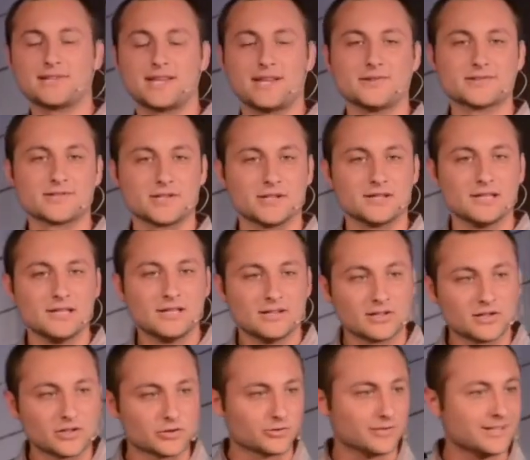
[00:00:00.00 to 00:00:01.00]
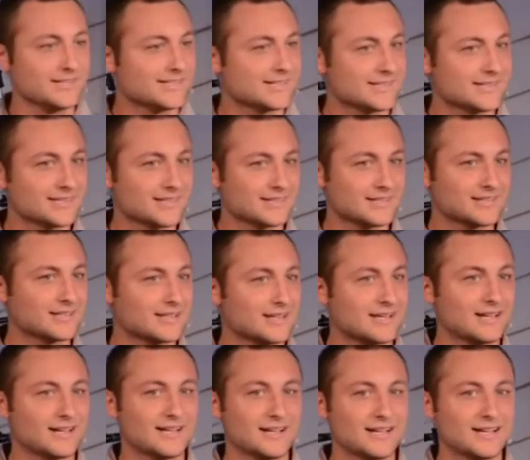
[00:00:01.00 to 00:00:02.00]
tells her, Clarice,
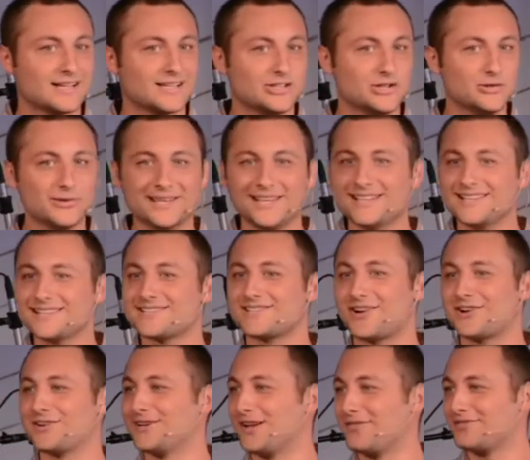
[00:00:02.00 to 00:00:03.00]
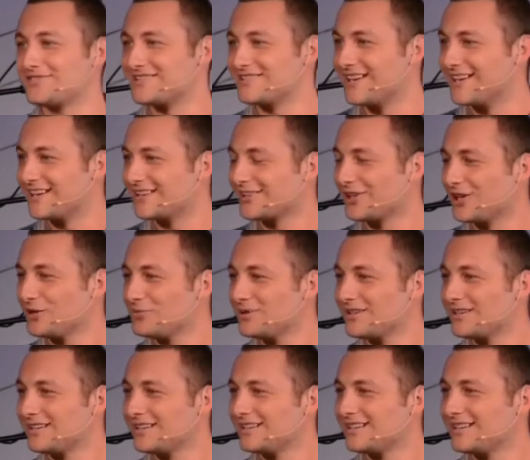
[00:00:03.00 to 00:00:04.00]
you can't start an FCA club
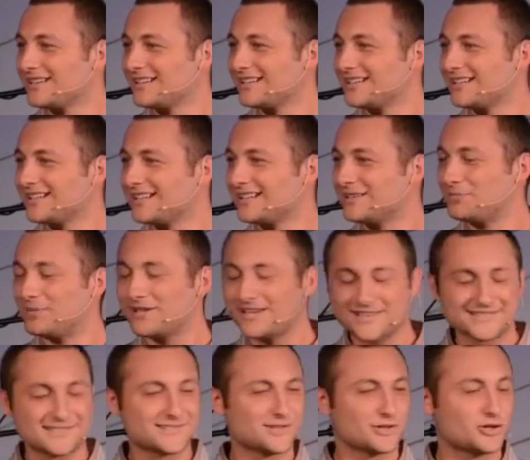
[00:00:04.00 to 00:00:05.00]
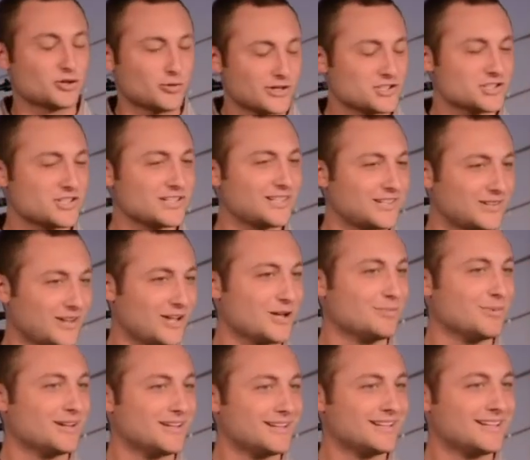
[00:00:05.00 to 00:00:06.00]
because it's a Christian
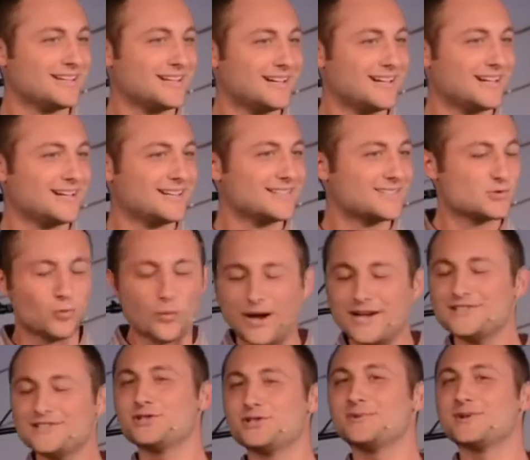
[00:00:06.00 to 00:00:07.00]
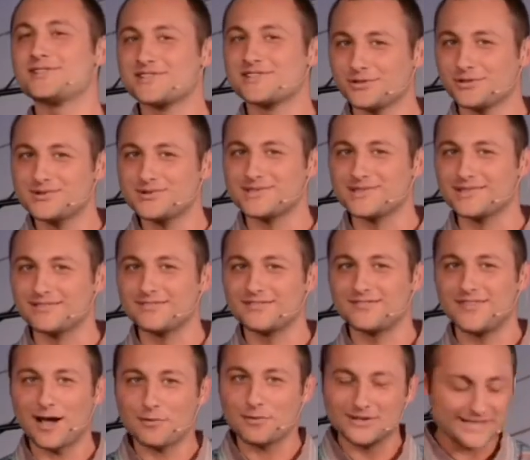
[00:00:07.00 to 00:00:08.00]
club. It's way too exclusive.
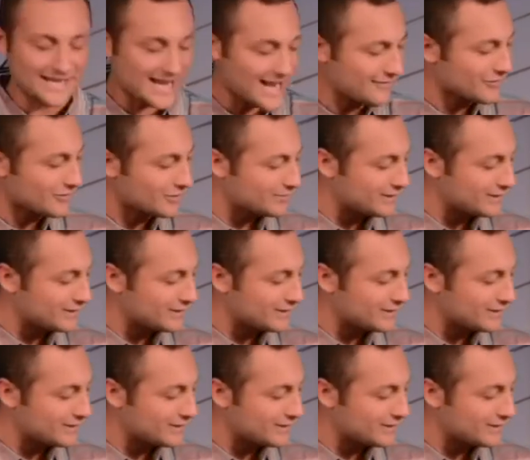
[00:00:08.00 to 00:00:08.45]
That would never